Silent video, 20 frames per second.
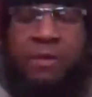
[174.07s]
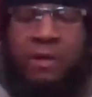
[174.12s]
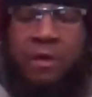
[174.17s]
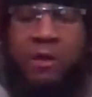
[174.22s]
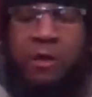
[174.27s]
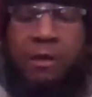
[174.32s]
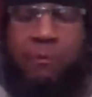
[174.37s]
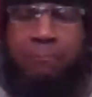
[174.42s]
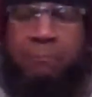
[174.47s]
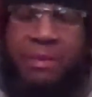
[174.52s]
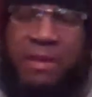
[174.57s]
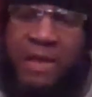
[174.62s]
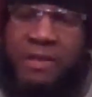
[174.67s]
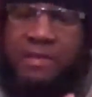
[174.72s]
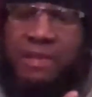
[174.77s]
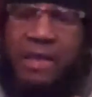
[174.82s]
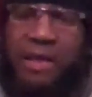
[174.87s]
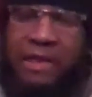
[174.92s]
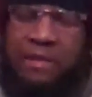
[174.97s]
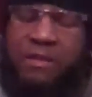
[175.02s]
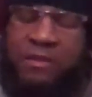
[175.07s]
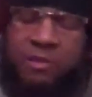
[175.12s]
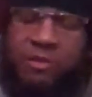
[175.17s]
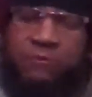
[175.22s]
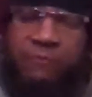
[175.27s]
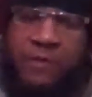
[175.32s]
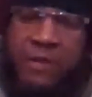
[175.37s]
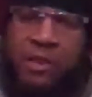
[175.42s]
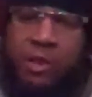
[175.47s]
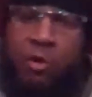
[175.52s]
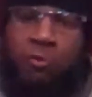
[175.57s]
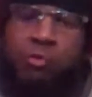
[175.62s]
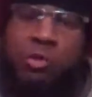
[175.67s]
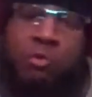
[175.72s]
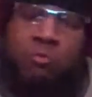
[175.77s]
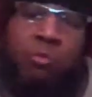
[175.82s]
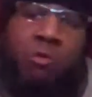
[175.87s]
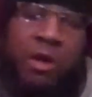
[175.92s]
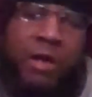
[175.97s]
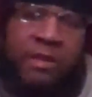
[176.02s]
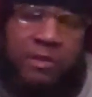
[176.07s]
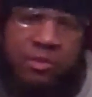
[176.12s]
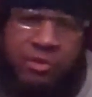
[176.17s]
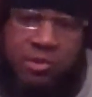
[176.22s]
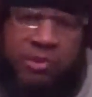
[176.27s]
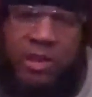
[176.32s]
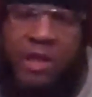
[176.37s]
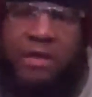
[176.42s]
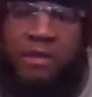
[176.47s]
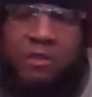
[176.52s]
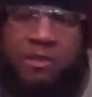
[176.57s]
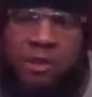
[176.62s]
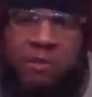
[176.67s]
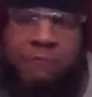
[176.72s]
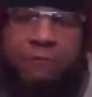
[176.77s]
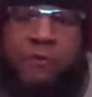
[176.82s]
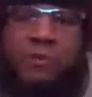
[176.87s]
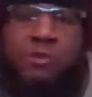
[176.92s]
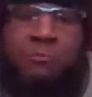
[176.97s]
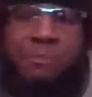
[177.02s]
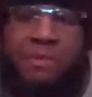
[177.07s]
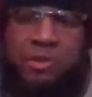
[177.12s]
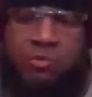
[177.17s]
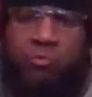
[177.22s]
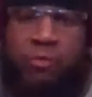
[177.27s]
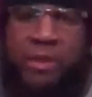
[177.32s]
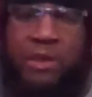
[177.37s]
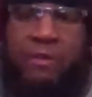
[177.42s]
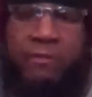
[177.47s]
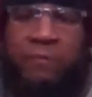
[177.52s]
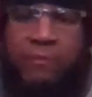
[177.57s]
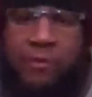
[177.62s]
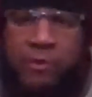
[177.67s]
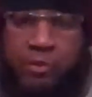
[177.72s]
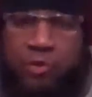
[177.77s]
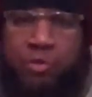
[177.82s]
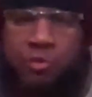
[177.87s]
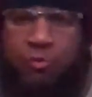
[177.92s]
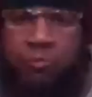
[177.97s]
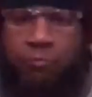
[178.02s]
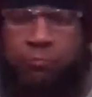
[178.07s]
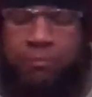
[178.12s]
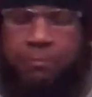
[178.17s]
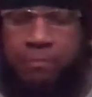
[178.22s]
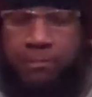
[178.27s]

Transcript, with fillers: Uh, but at the end of this video, you will understand the difference between the two.